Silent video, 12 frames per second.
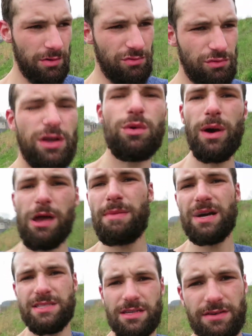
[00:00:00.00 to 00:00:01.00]
re-weigh
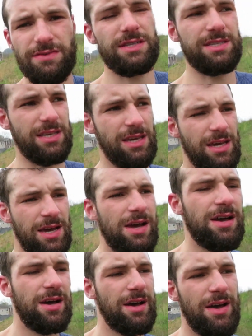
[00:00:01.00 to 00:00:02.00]
myself to see
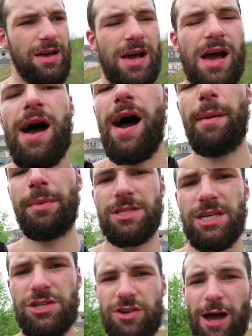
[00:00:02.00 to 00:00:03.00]
how
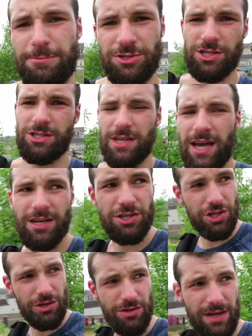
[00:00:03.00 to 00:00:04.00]
much I dropped, just to kind of
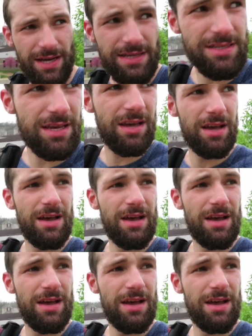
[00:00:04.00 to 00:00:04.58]
show you guys